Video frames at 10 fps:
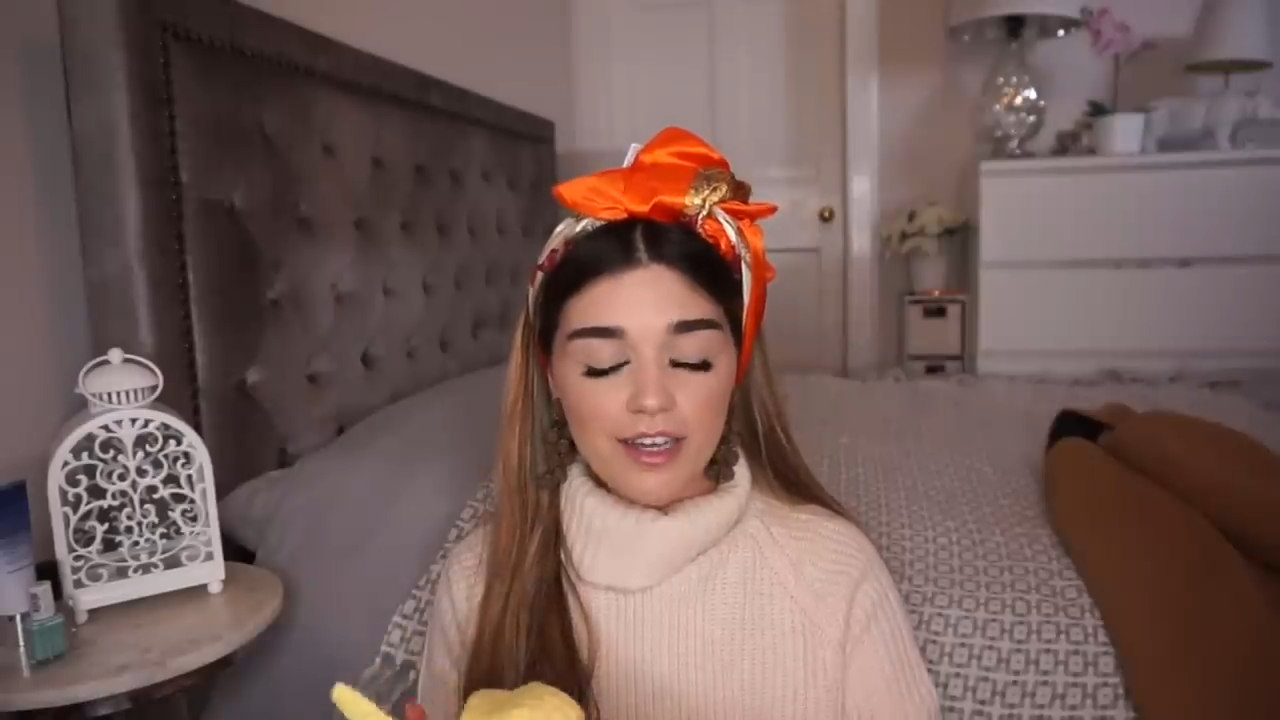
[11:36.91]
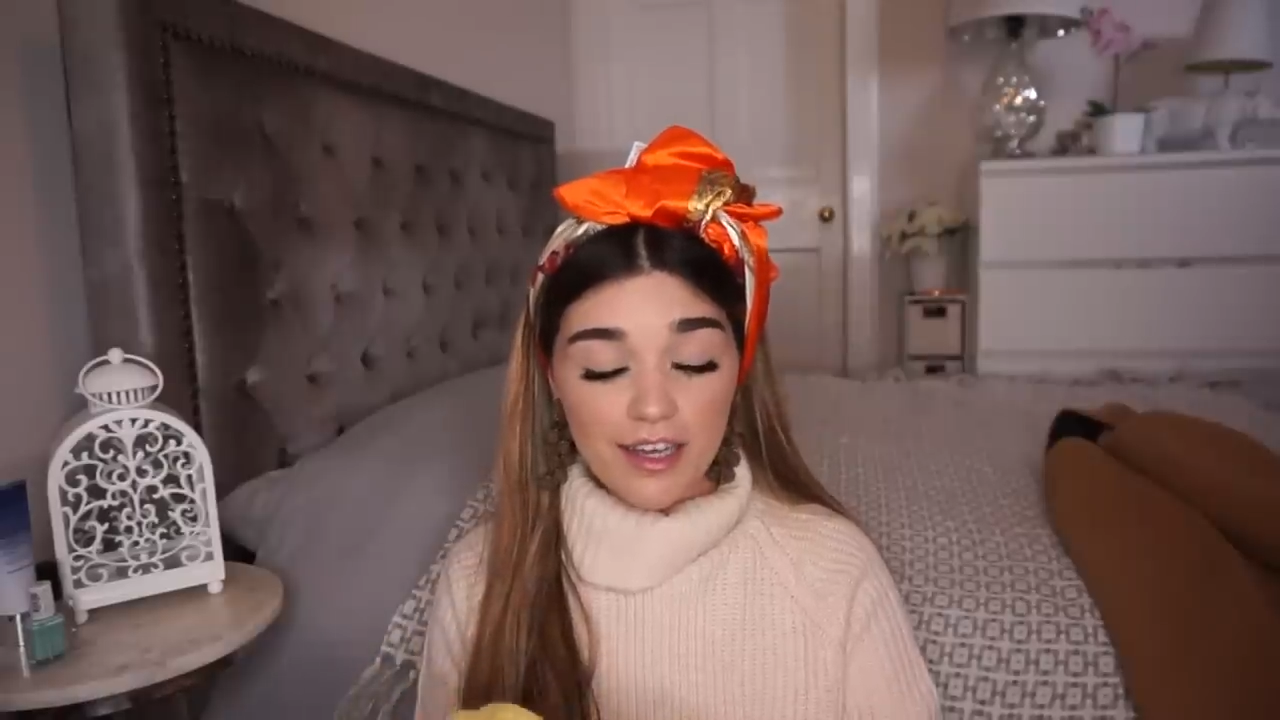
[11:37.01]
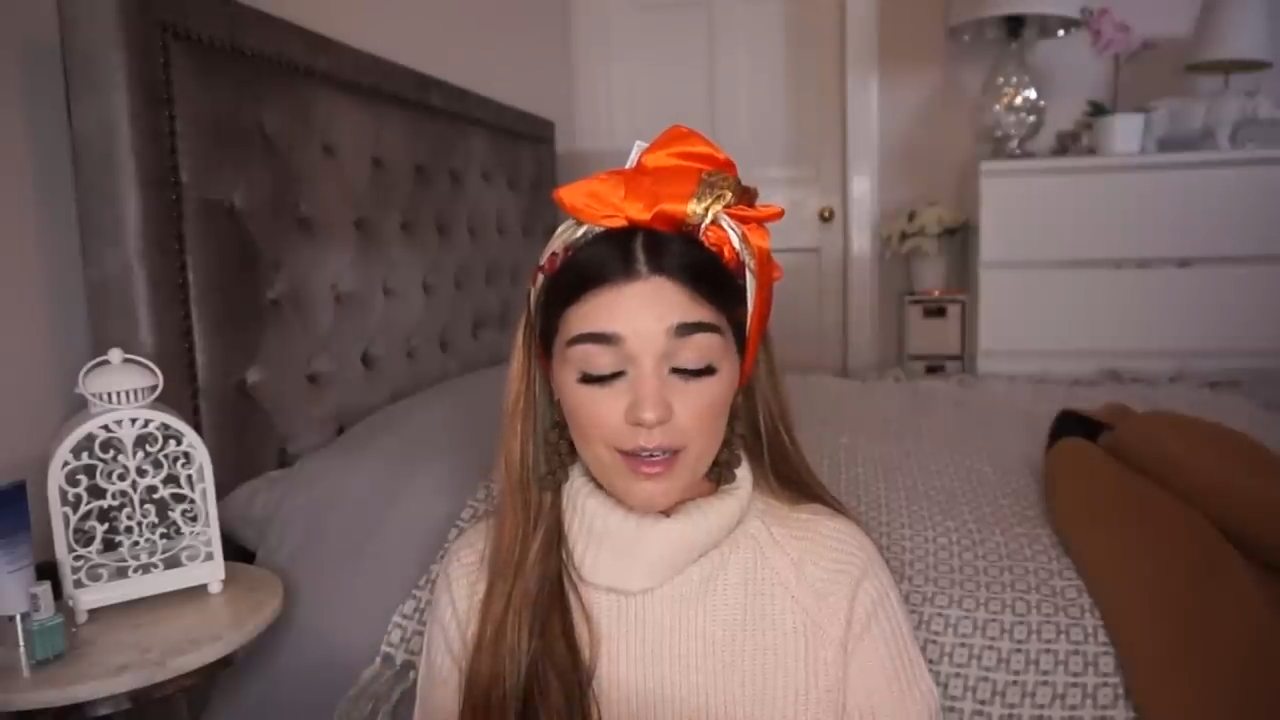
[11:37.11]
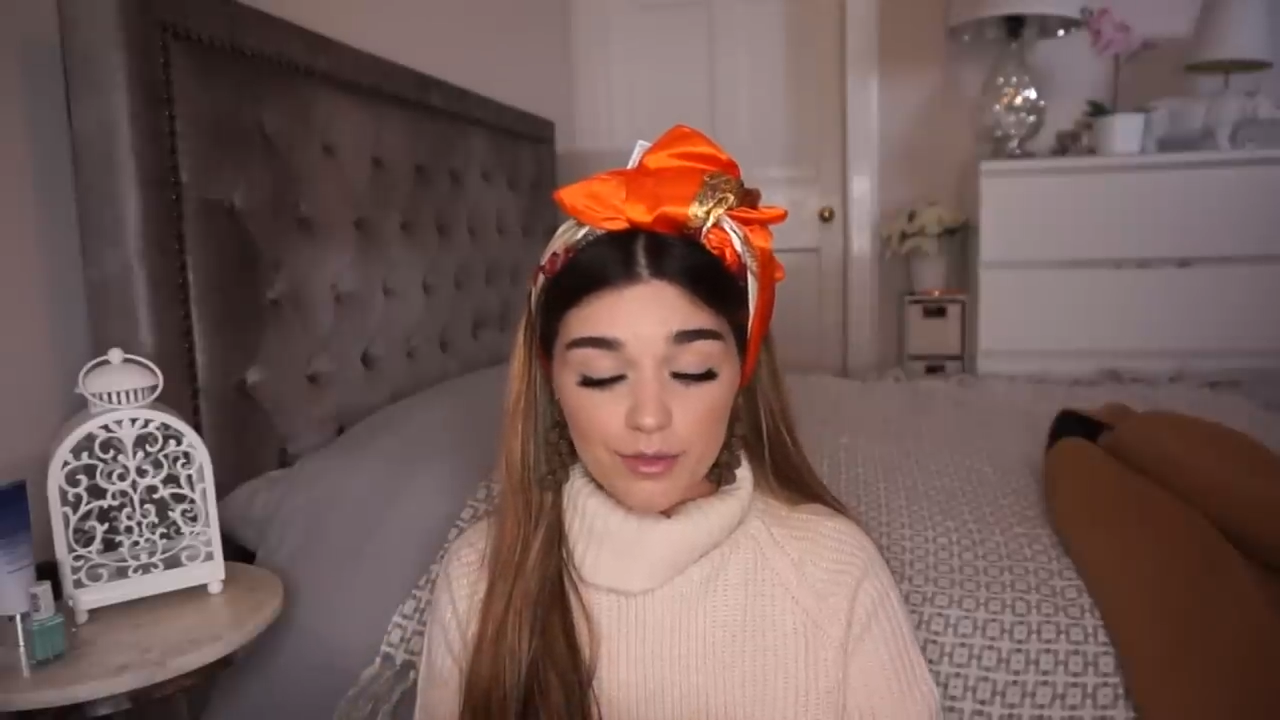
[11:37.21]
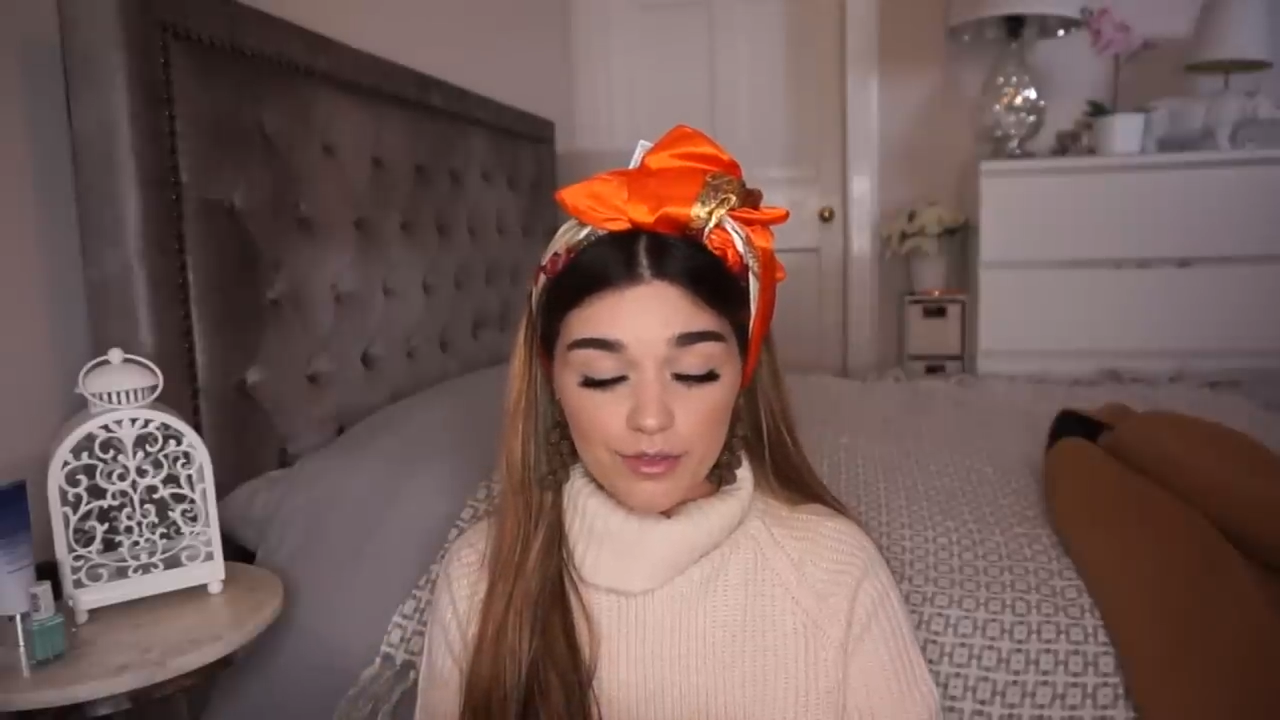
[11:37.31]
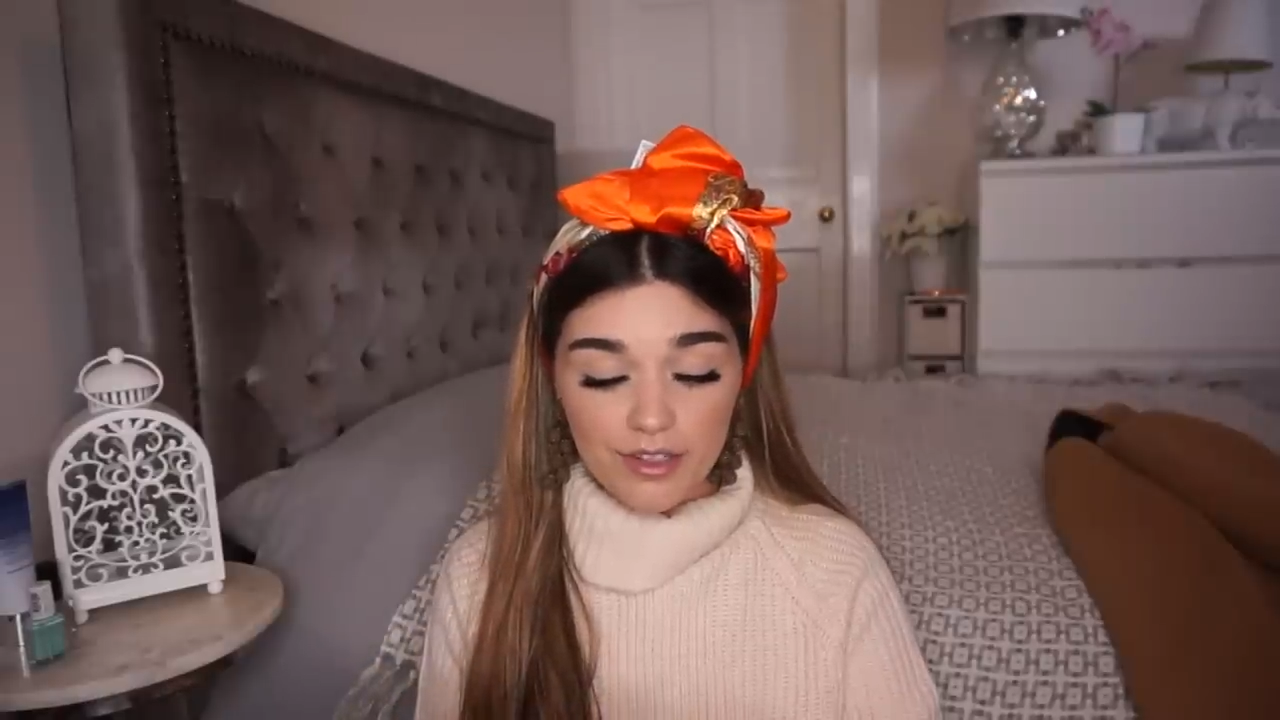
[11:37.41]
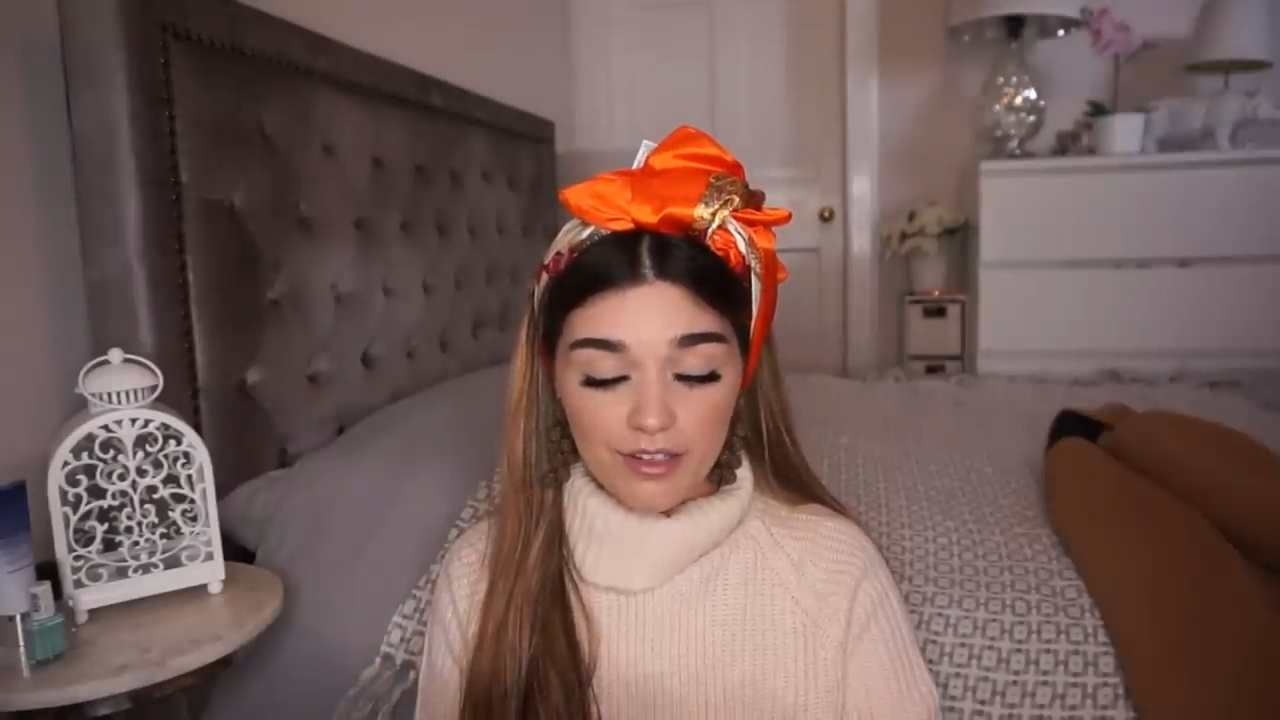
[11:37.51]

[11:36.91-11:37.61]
I absolutely